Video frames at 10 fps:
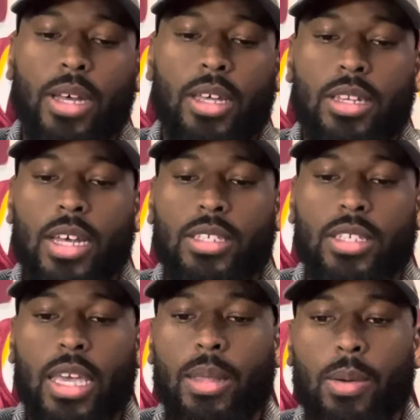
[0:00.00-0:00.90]
the next
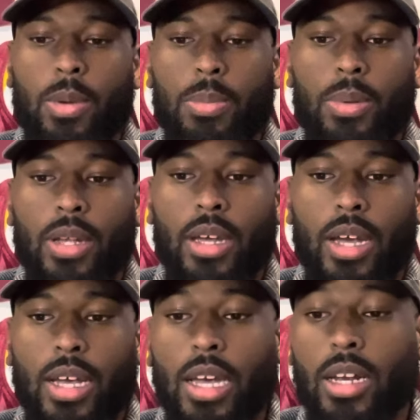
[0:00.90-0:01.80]
game that we play.
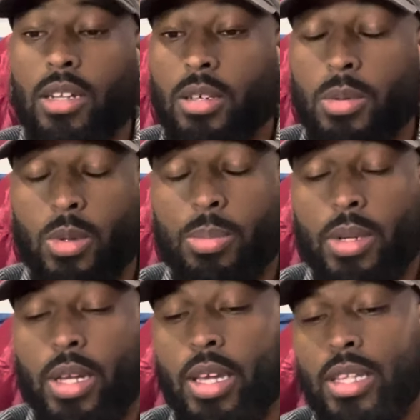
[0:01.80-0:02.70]
I gotta look at who we
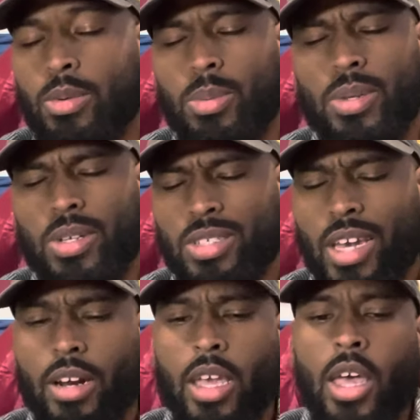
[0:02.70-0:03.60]
play. I think we play on
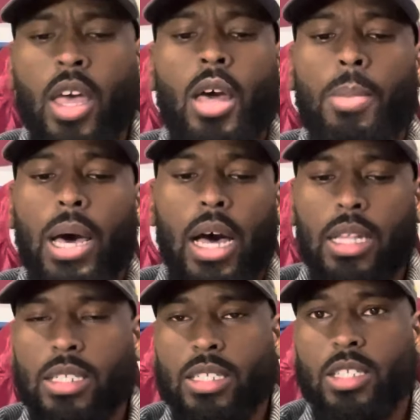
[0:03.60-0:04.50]
Saturday. But
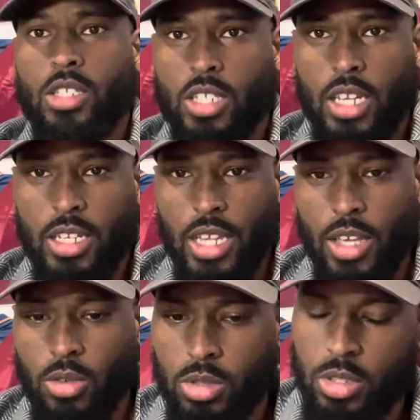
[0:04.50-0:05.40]
let's get to Jayden
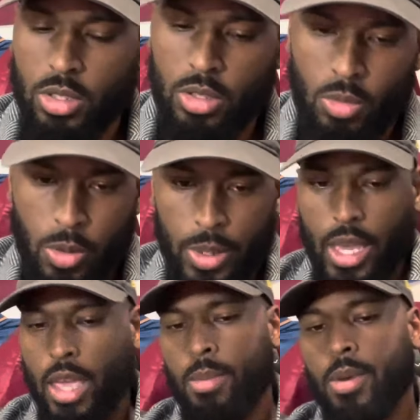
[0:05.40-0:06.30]
Daniels, what we
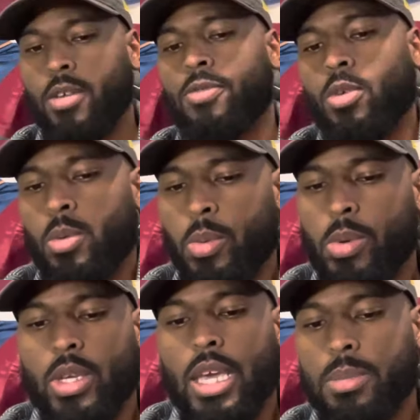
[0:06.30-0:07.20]
came here for, what
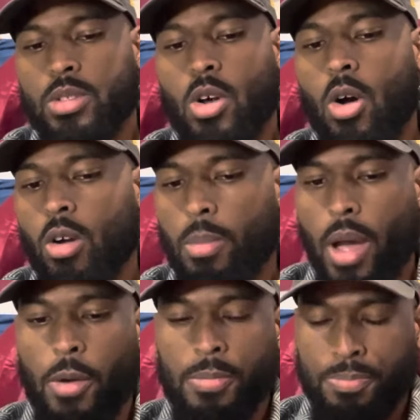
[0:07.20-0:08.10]
we came to talk
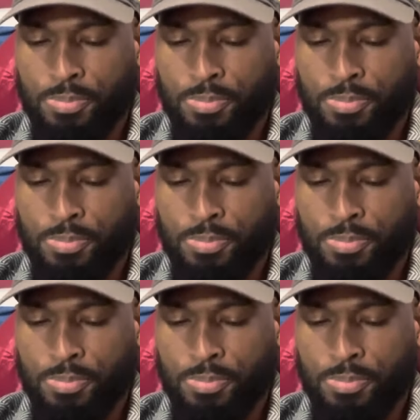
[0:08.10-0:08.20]
about.